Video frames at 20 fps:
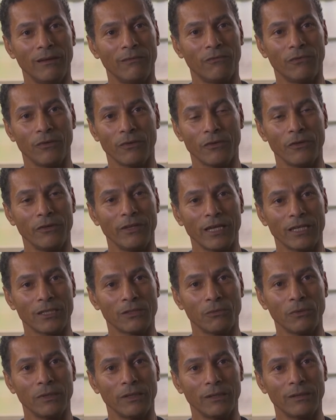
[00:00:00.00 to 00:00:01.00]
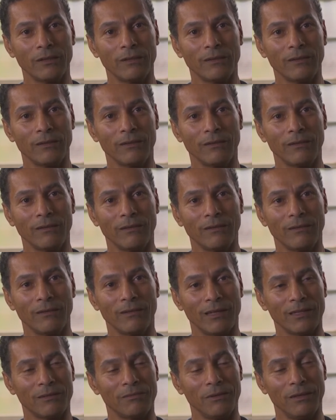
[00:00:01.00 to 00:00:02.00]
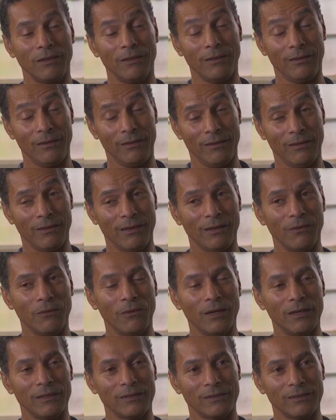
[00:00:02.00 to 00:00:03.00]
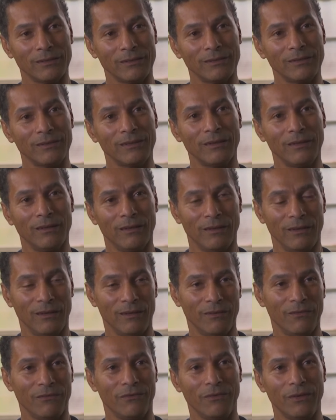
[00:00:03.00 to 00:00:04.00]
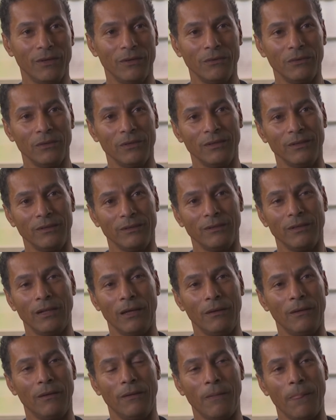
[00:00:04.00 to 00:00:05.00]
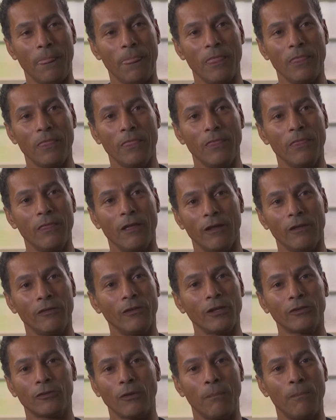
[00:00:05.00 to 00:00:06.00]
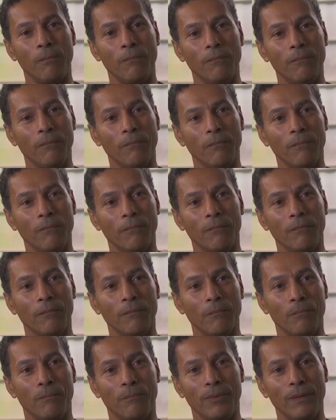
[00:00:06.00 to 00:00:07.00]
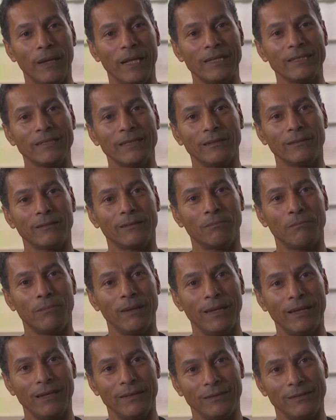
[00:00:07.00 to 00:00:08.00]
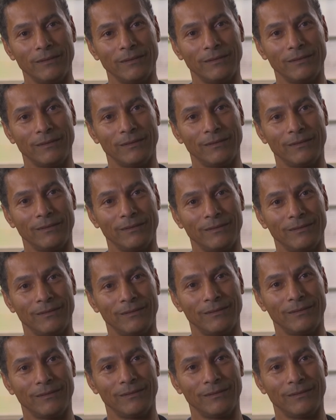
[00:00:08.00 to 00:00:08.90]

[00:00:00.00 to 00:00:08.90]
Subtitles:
for the next week. I mean, it was very not a pleasant place.